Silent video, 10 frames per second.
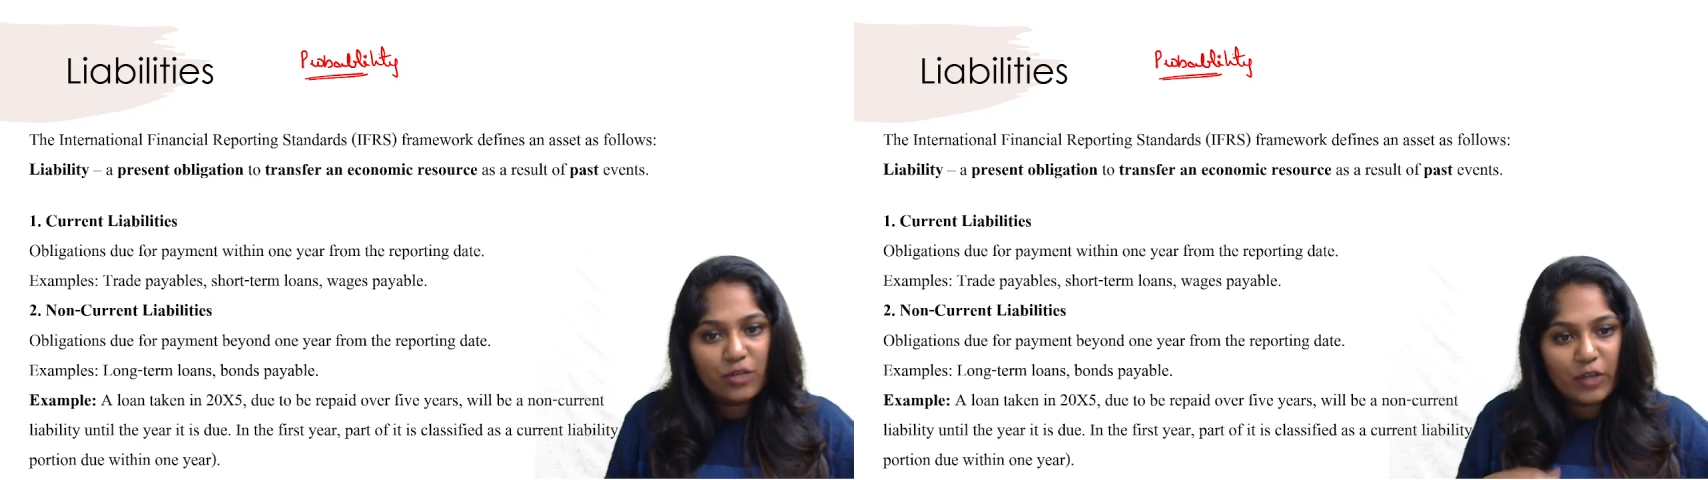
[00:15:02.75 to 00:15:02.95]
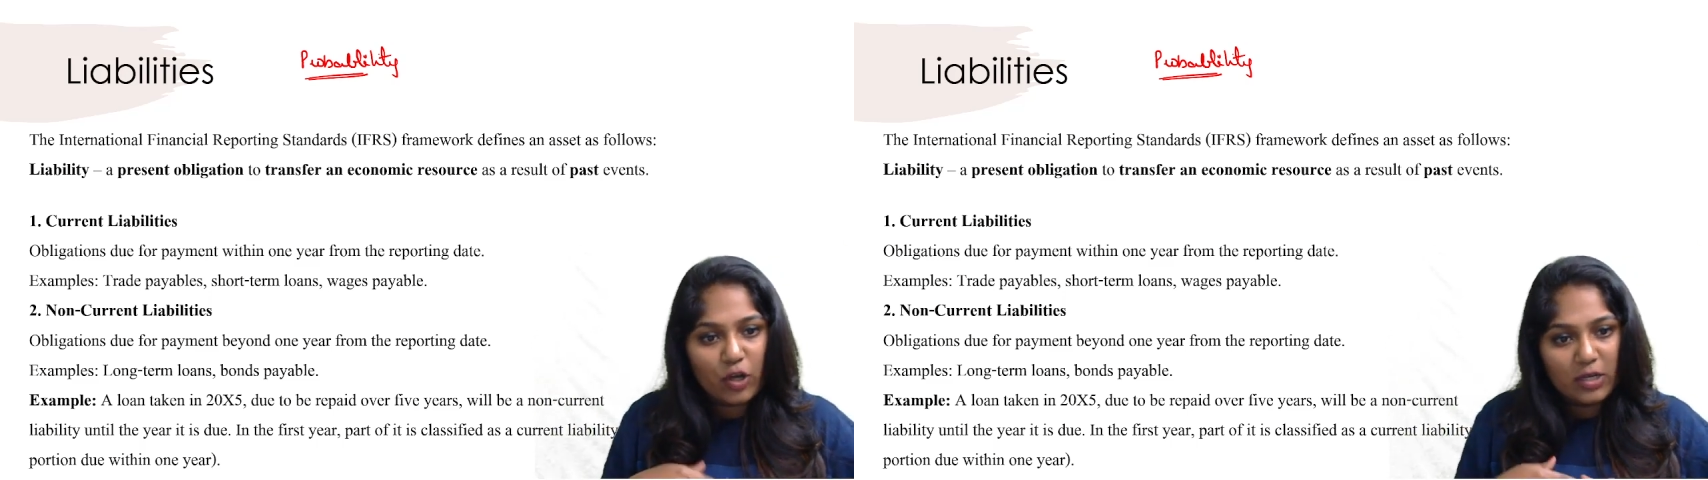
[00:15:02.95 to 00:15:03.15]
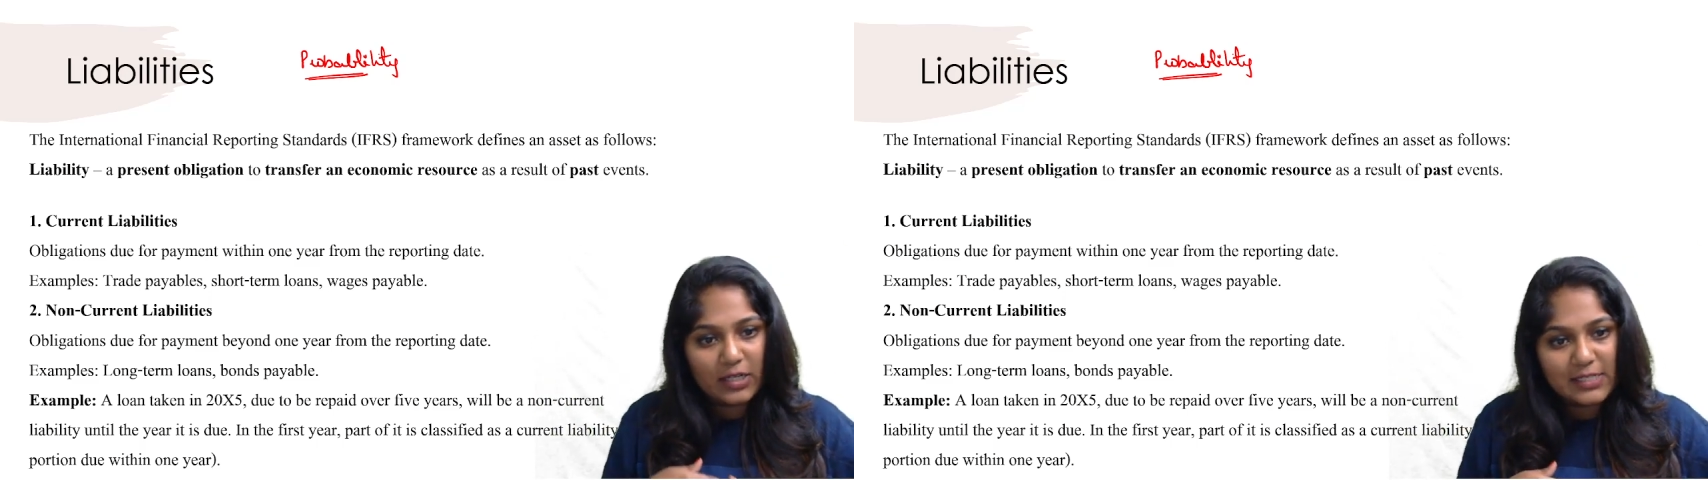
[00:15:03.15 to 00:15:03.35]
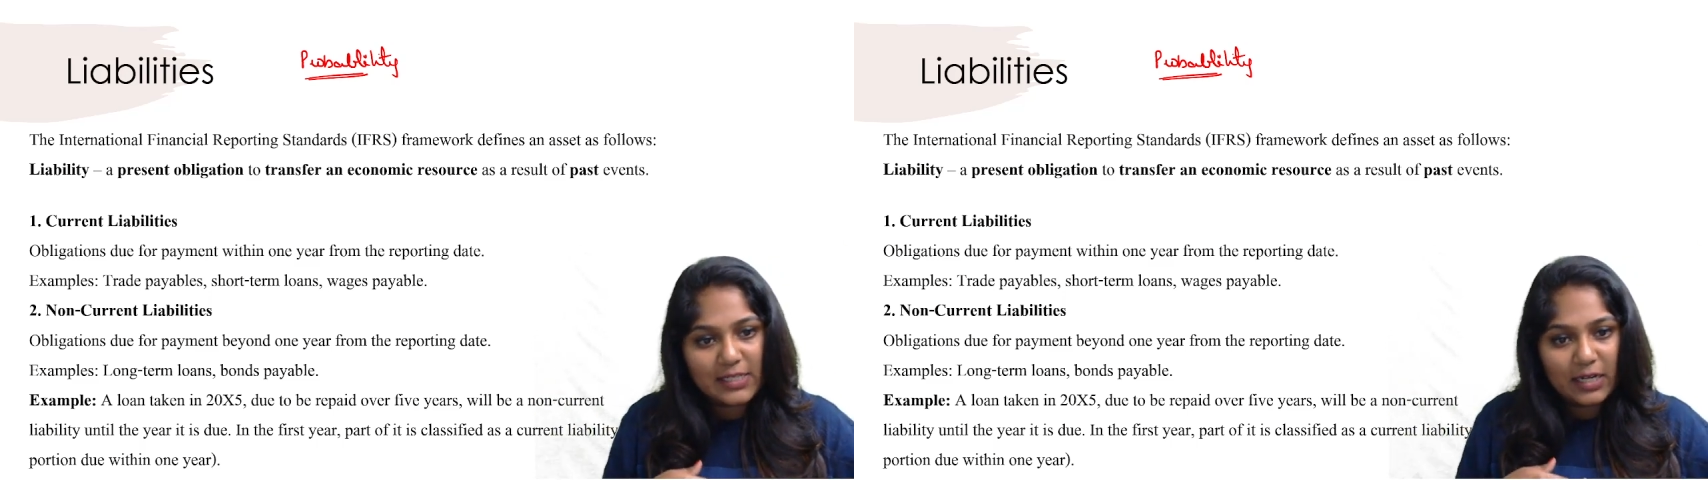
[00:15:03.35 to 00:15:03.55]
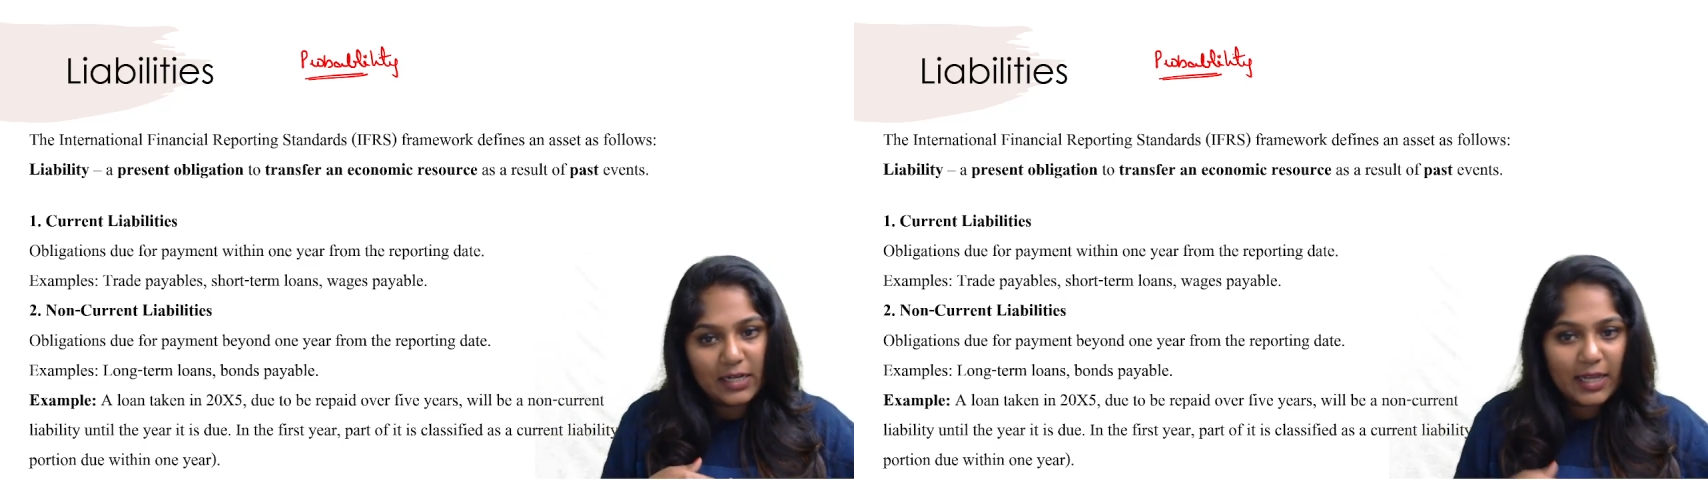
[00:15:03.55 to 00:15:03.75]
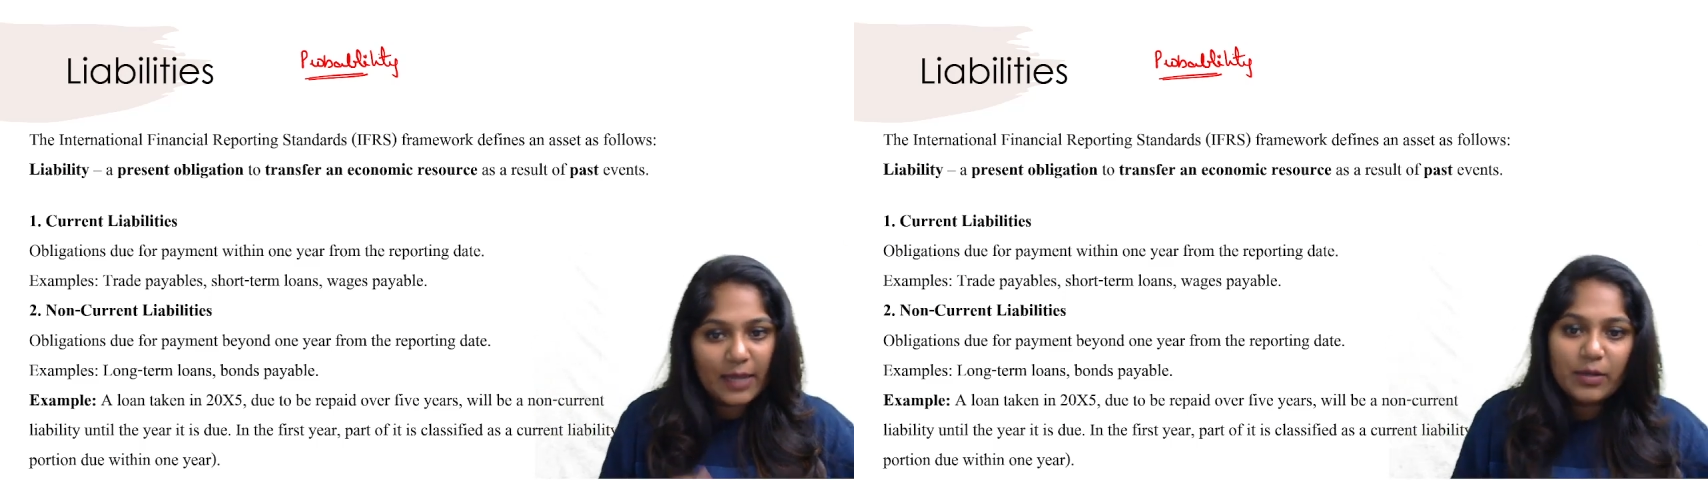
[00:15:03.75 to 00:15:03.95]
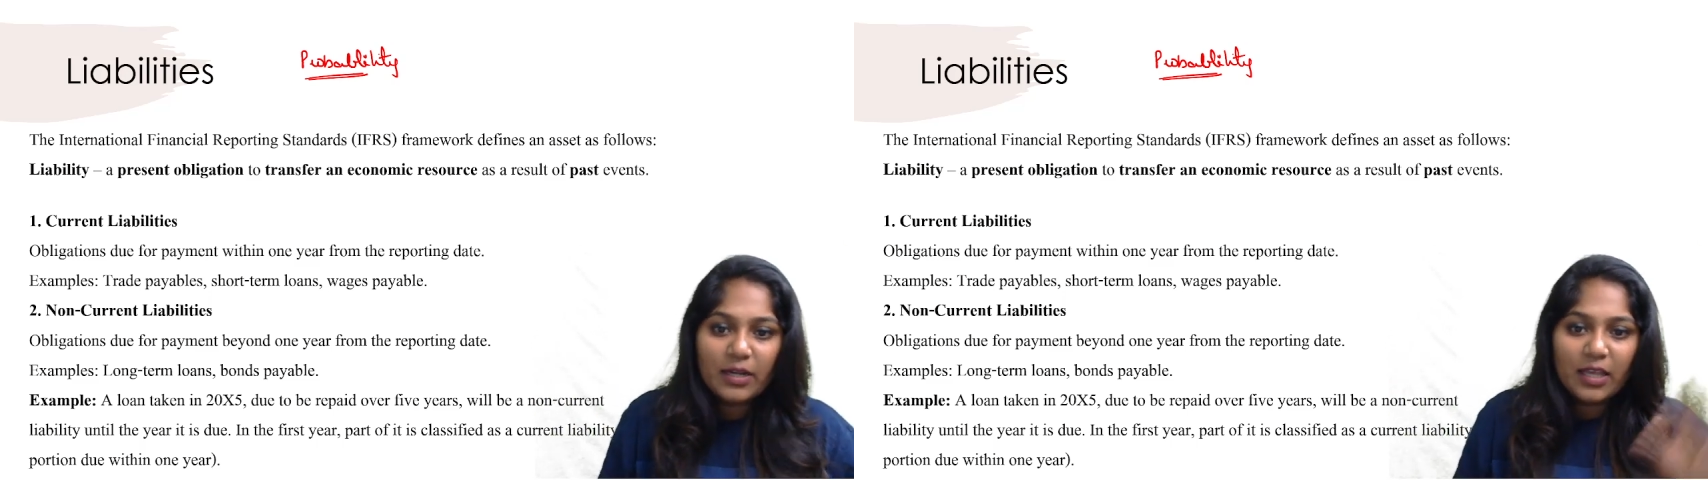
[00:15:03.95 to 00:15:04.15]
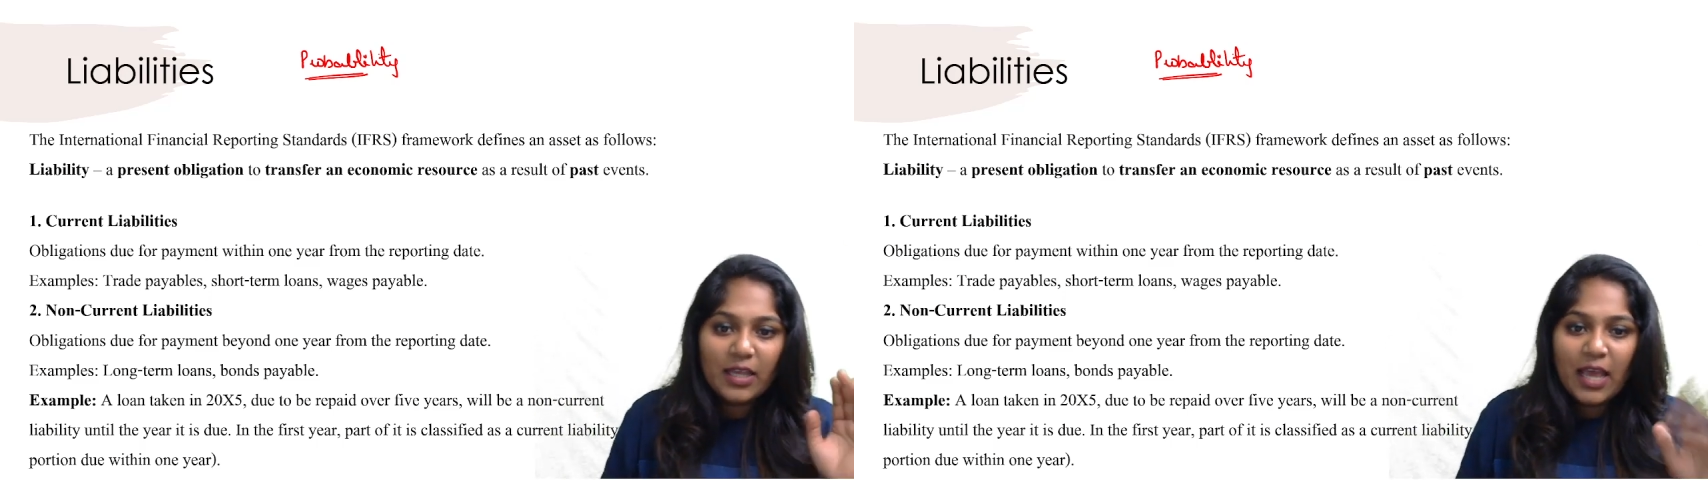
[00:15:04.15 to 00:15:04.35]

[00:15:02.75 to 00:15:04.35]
we call it as current liability.